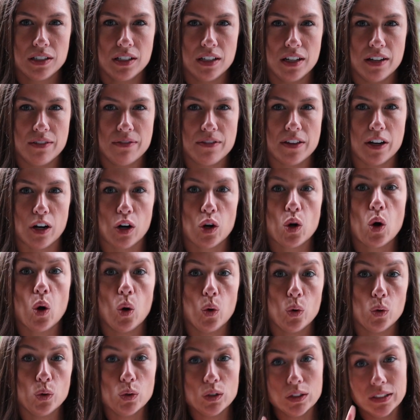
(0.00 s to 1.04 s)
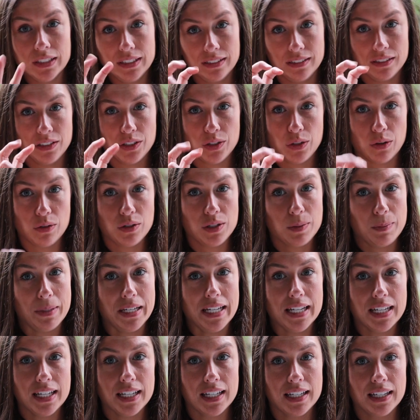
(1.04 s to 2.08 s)
if they're cold, so to
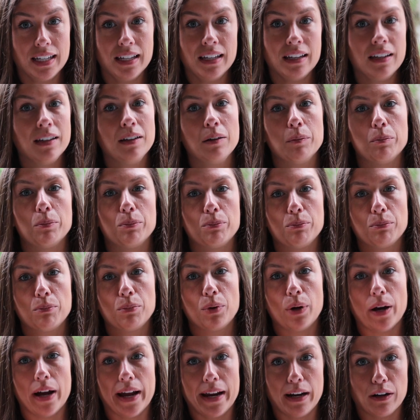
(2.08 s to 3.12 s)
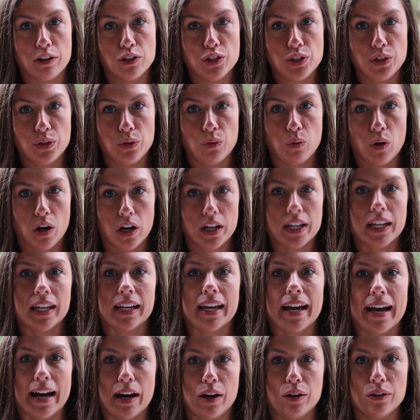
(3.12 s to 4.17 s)
speak, prior to working
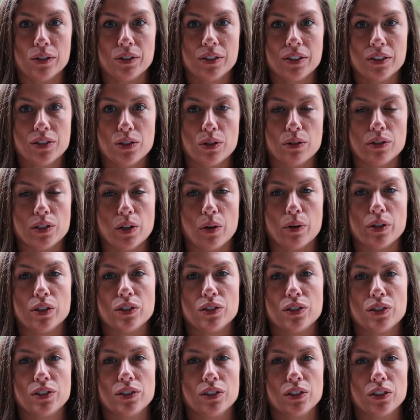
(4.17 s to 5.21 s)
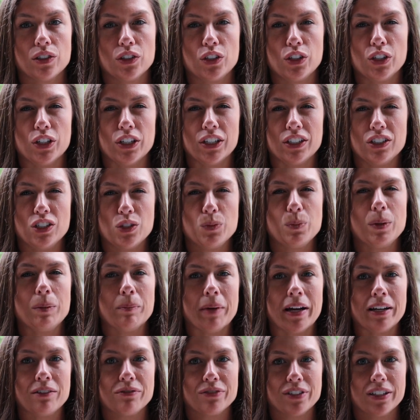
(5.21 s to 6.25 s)
out. So it's always good, just be
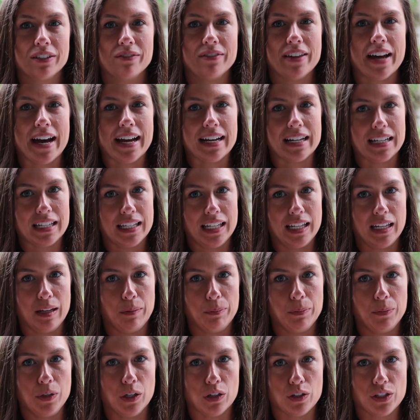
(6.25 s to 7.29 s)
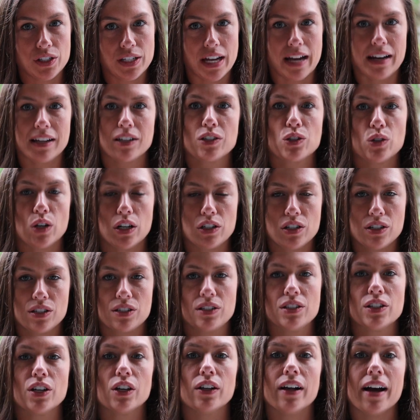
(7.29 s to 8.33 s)
mindful of that and keep your static stretches
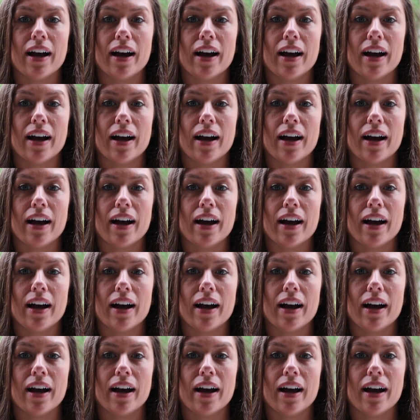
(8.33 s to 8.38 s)
until